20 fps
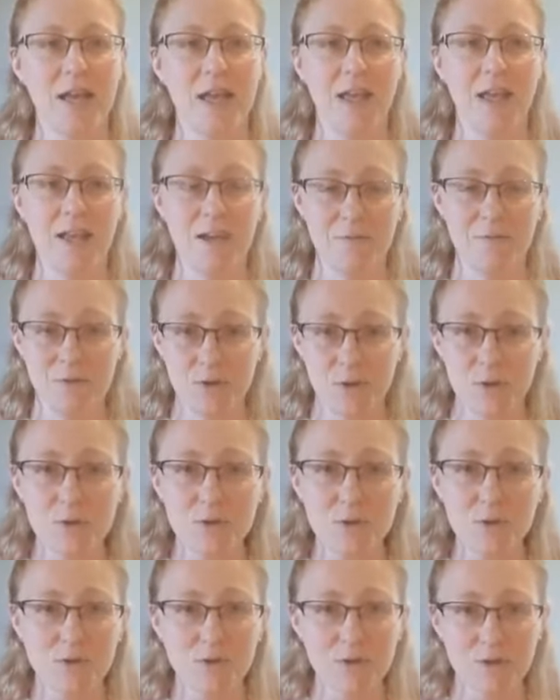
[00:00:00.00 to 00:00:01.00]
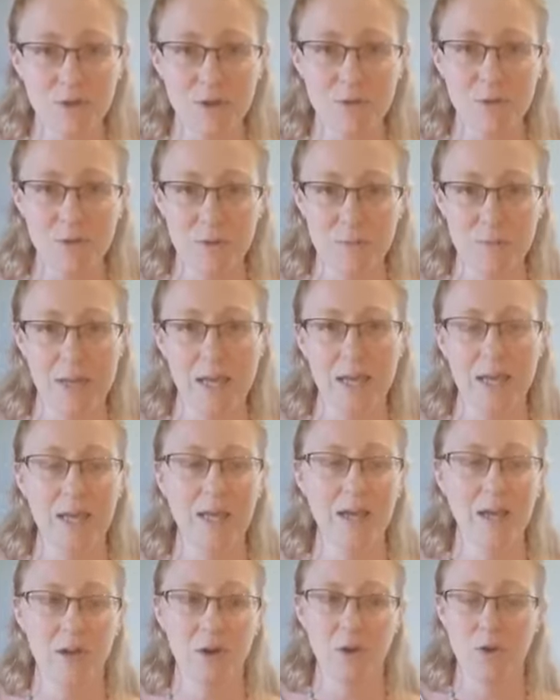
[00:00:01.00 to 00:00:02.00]
and if you don't agree with me
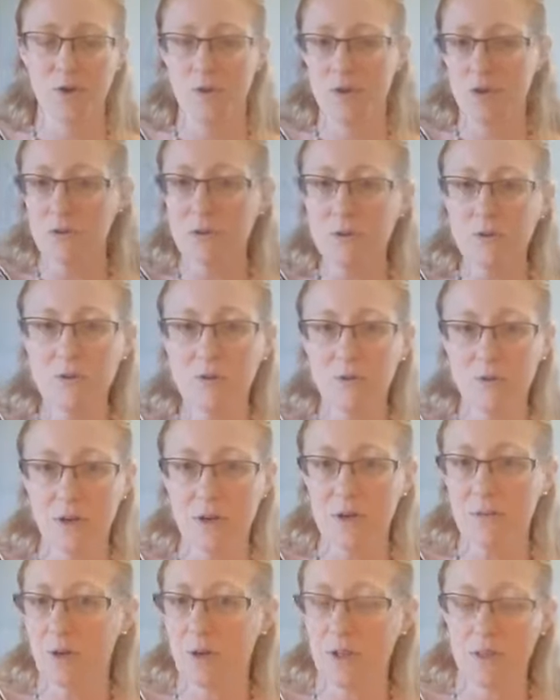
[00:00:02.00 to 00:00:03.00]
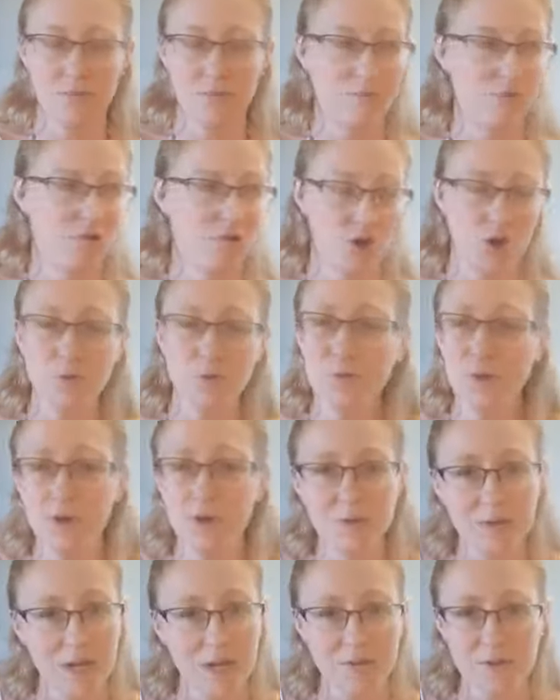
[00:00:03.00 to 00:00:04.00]
or you don't agree with Joe Blow
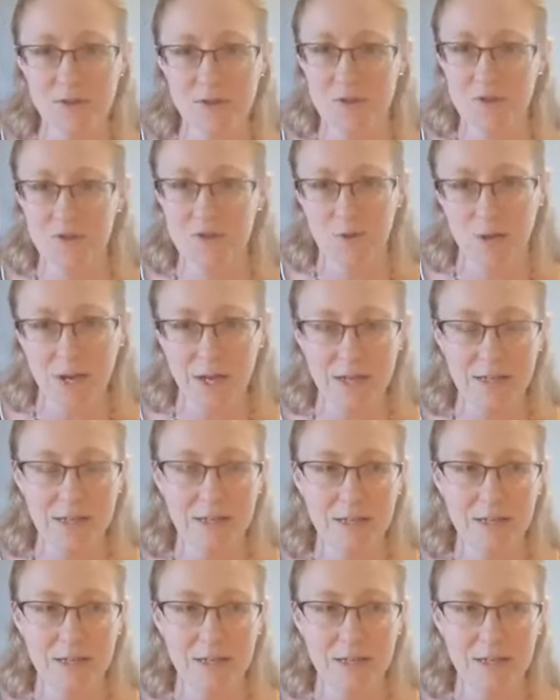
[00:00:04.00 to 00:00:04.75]
down the street,